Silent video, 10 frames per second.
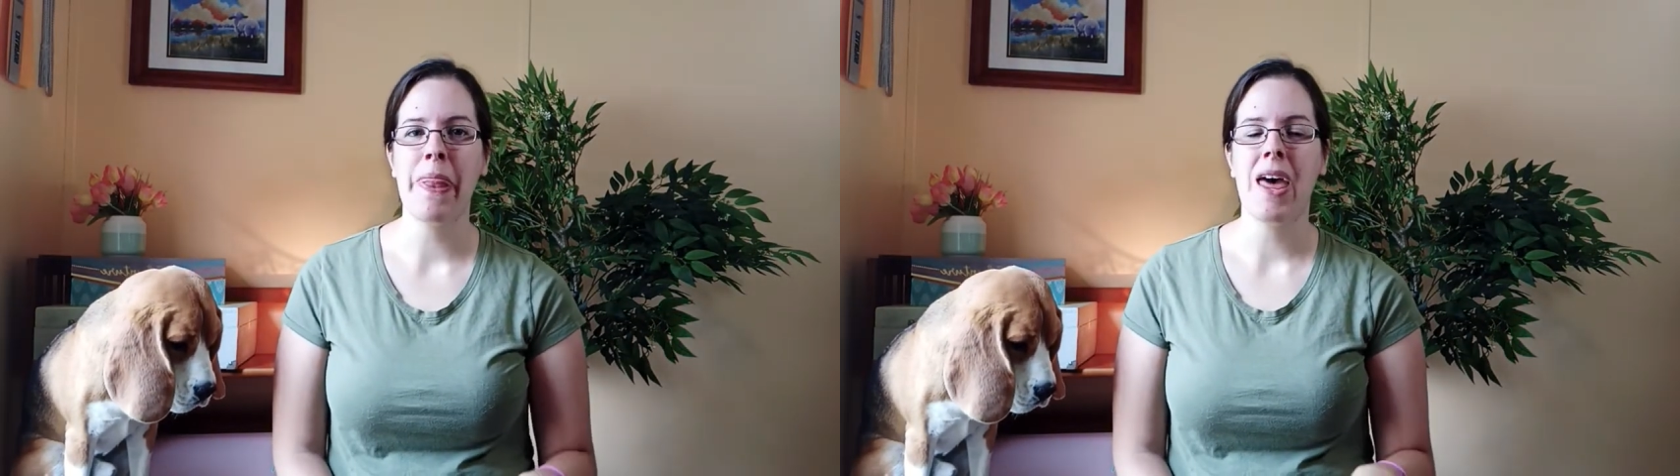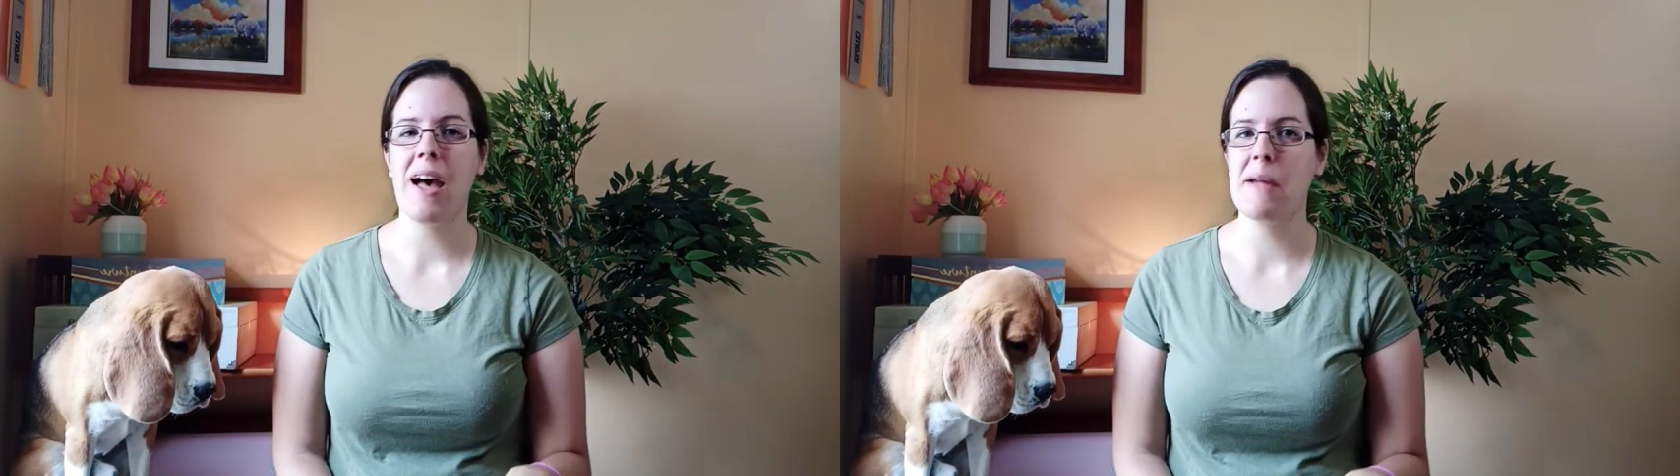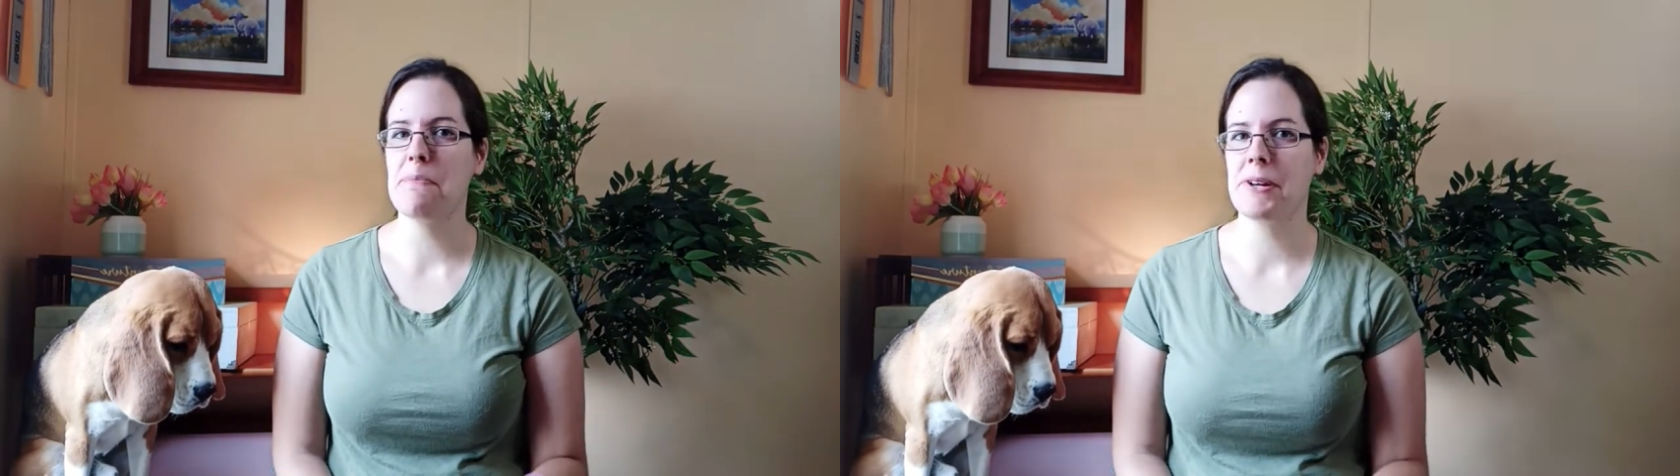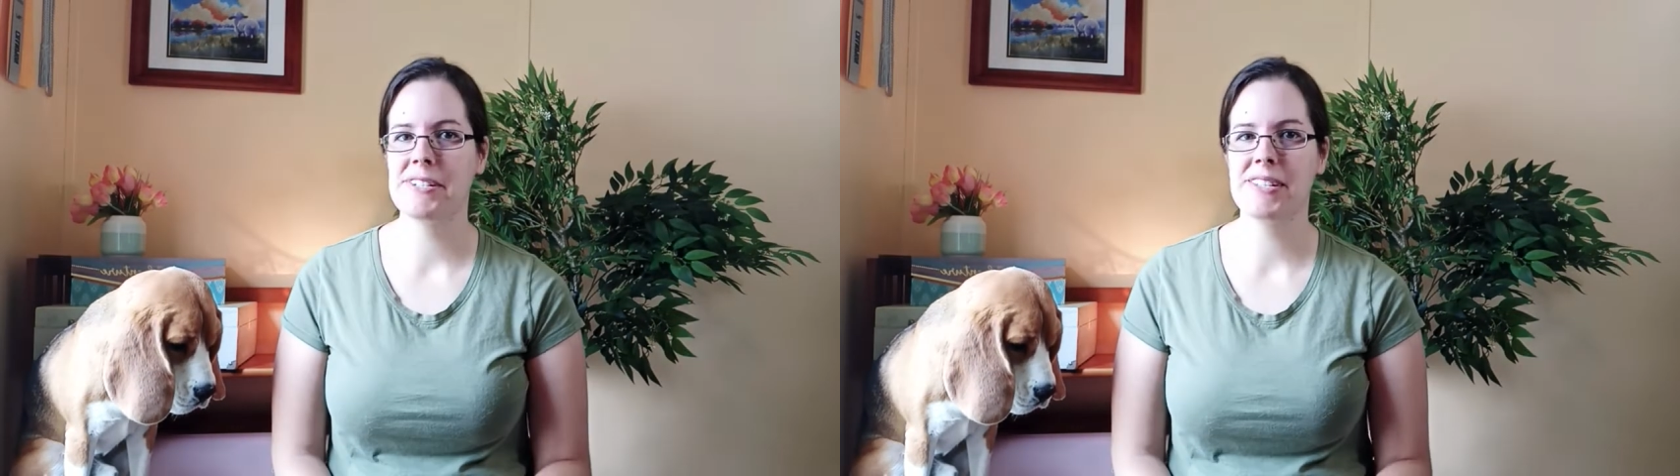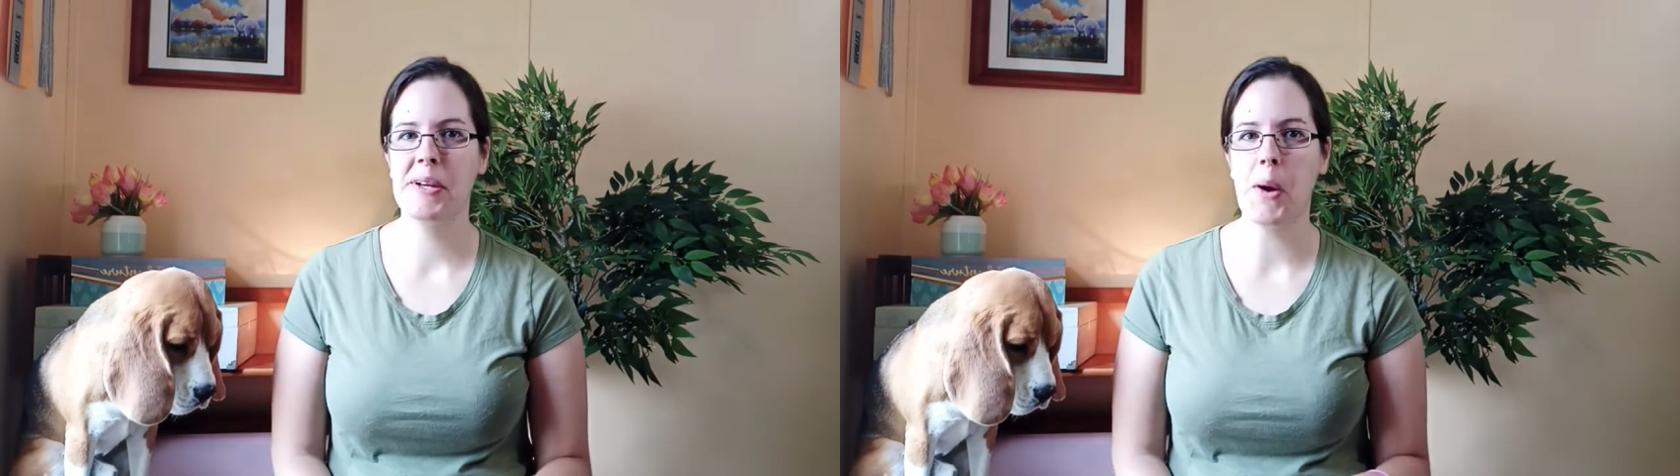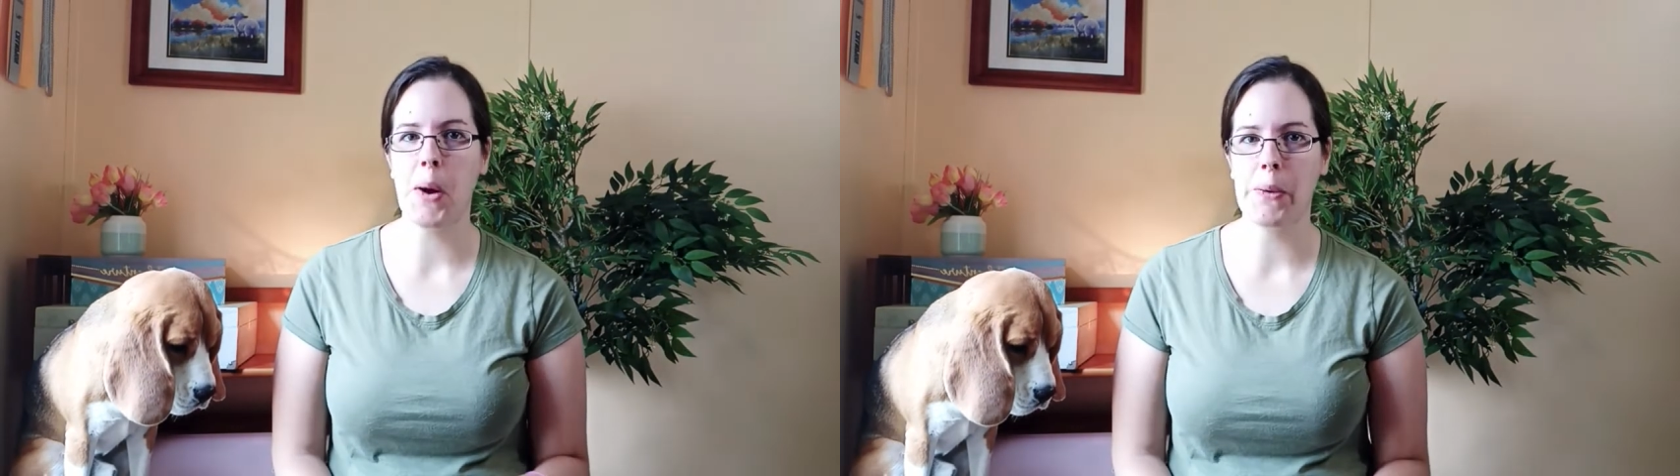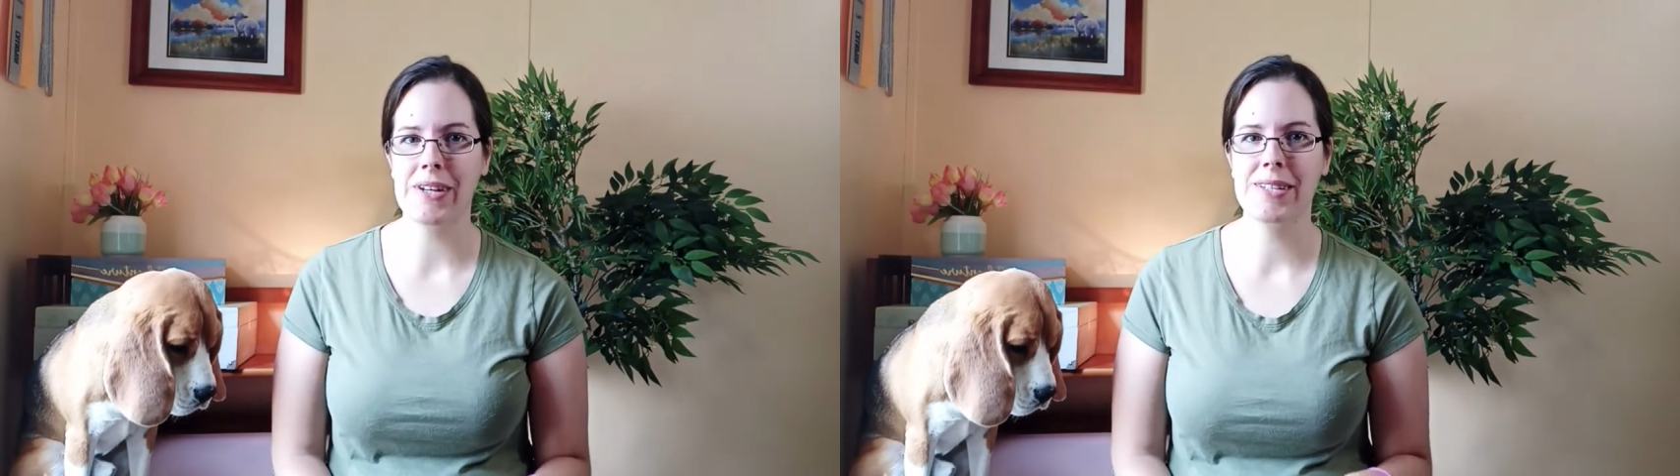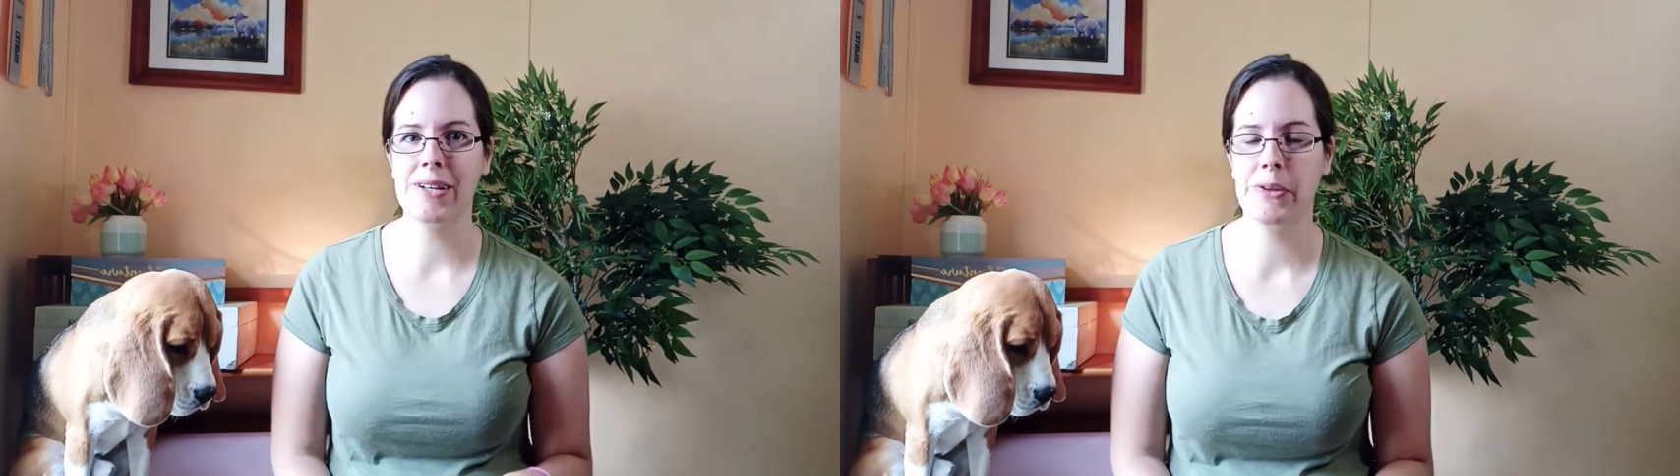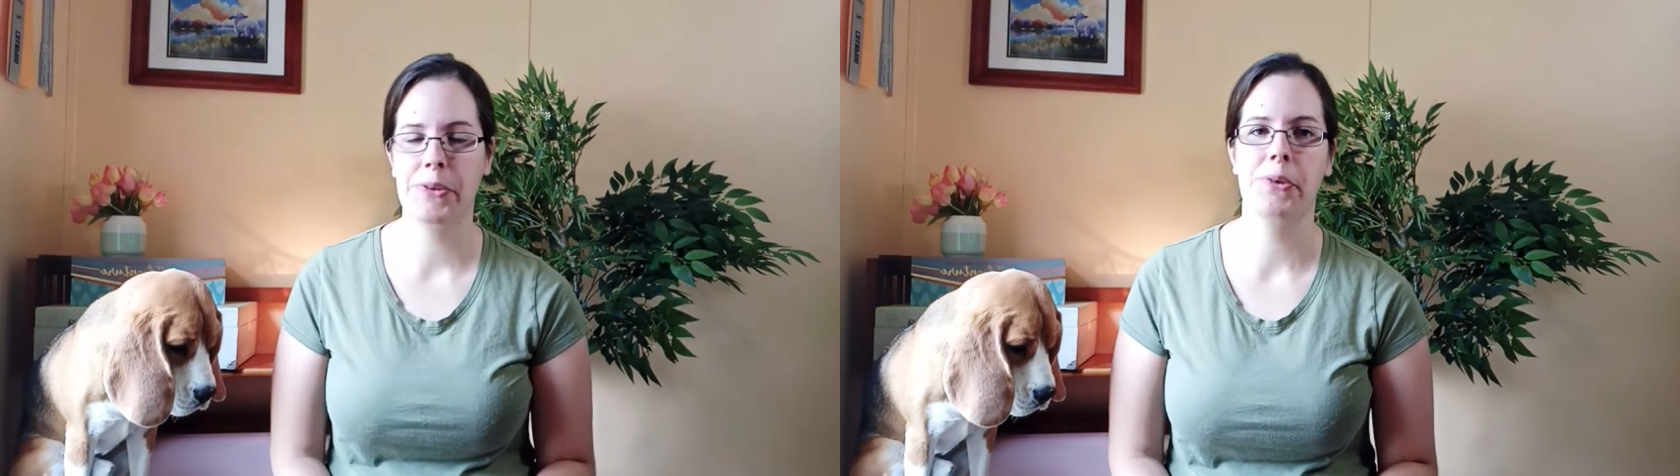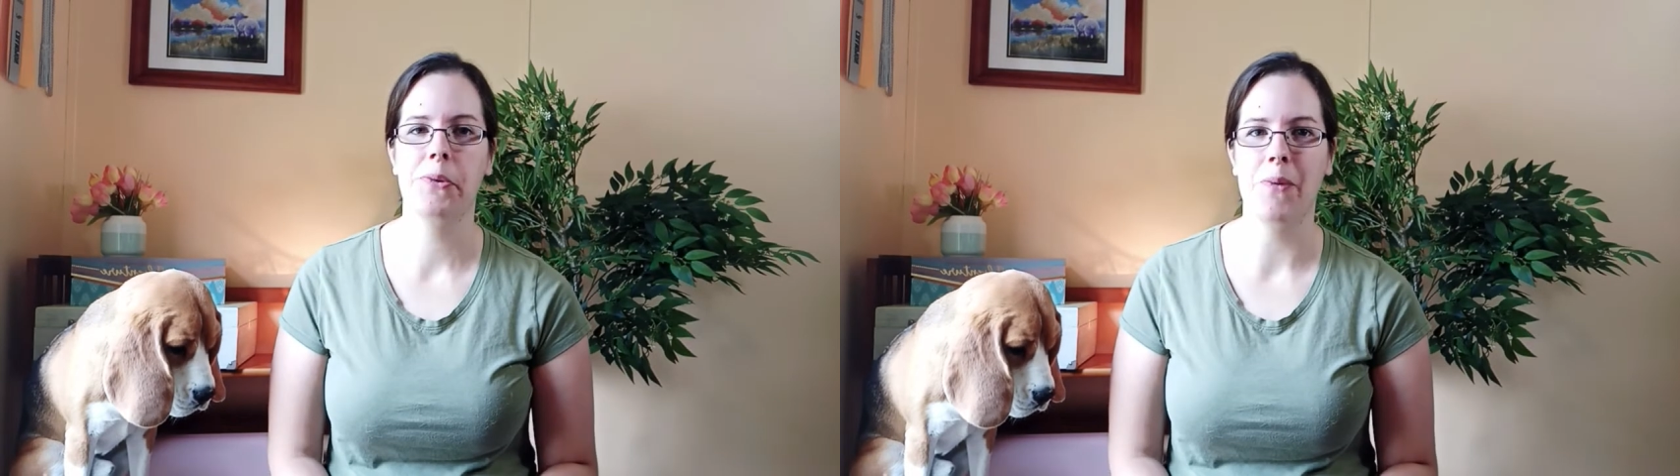I personally always include
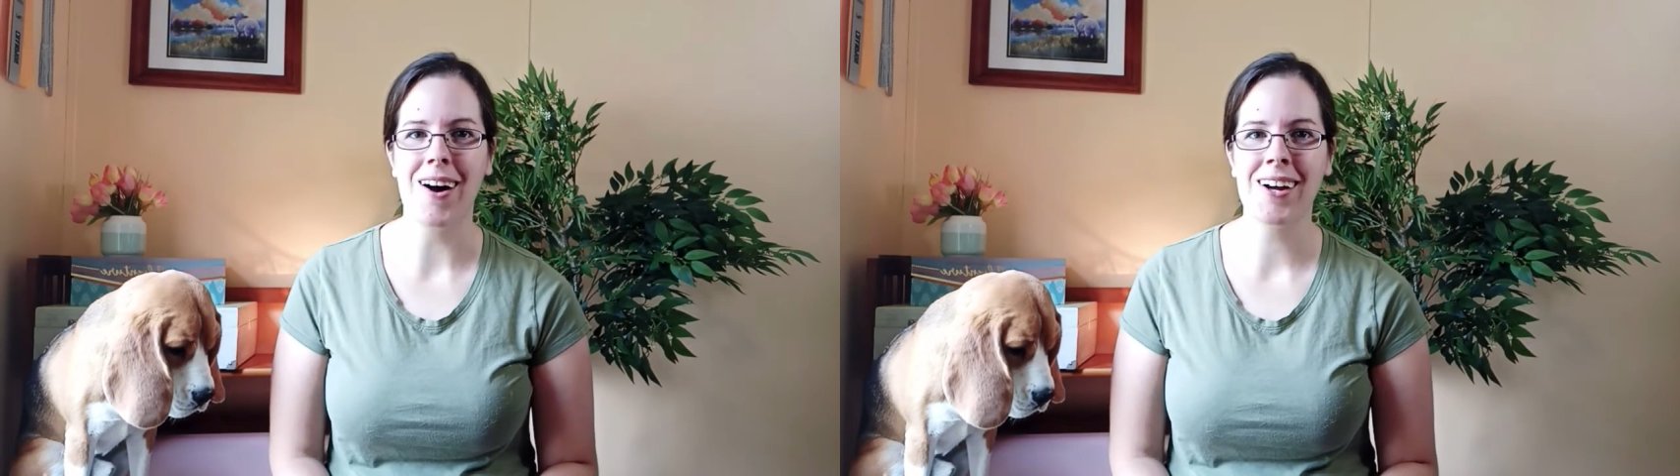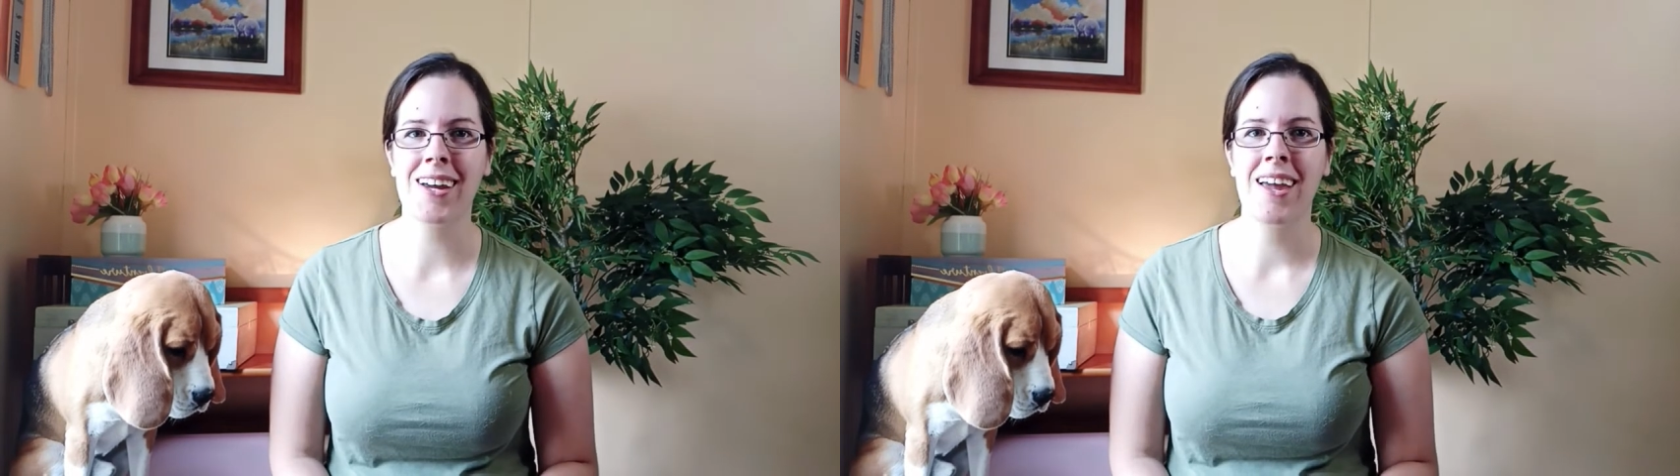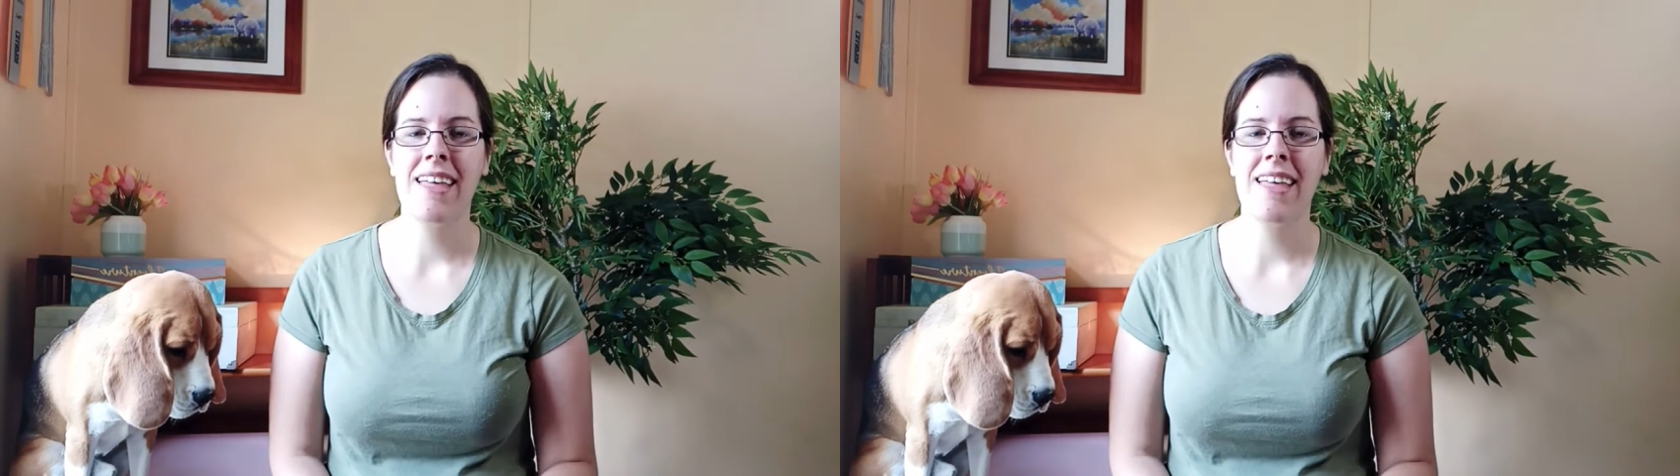a walk